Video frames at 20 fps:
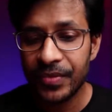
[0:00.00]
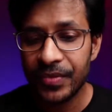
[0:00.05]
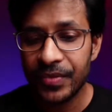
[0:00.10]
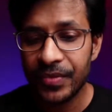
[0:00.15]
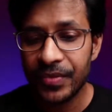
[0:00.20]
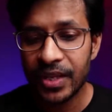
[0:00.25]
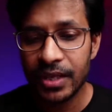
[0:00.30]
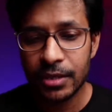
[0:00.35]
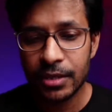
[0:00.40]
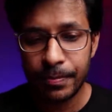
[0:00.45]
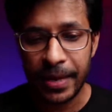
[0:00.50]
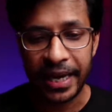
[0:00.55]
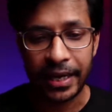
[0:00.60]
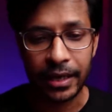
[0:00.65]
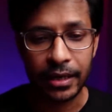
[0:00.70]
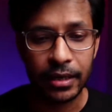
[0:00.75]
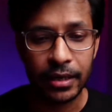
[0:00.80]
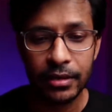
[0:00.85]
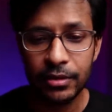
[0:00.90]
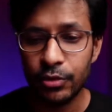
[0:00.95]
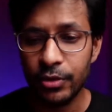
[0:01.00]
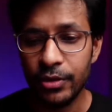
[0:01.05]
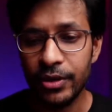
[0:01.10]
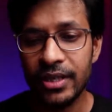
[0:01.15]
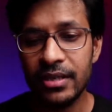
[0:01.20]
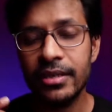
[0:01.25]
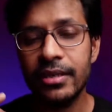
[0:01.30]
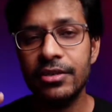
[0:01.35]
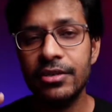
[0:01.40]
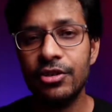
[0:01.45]
Spike. So you can
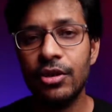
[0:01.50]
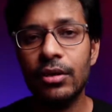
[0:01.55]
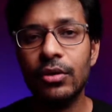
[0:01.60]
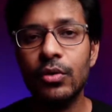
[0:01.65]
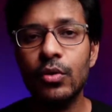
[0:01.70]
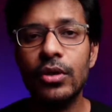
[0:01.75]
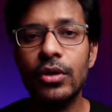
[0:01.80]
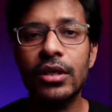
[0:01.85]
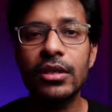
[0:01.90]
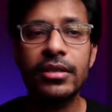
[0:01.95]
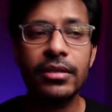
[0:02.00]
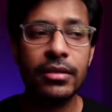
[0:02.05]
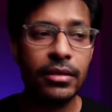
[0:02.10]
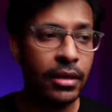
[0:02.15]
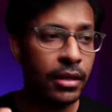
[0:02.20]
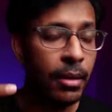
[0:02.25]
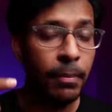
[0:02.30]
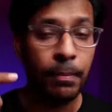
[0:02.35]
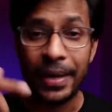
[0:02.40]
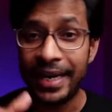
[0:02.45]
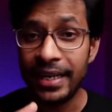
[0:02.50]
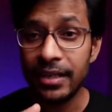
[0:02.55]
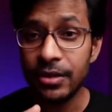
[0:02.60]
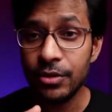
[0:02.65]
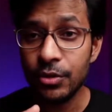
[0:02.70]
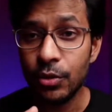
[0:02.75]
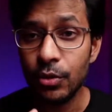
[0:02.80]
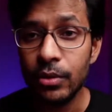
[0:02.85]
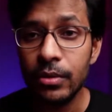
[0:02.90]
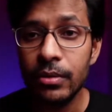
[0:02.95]
search on Google's Play
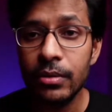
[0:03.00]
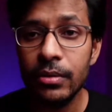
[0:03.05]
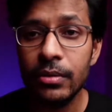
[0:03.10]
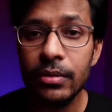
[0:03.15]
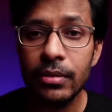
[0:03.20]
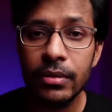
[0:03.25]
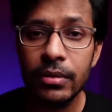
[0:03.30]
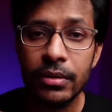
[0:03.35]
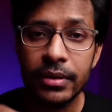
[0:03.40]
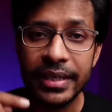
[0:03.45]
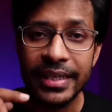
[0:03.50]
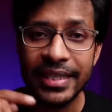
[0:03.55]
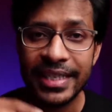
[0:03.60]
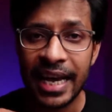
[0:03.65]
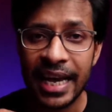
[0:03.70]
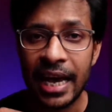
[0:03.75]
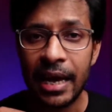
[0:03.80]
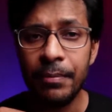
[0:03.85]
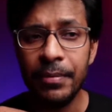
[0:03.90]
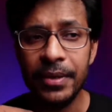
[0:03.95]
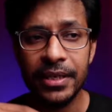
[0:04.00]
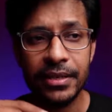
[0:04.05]
Store this app.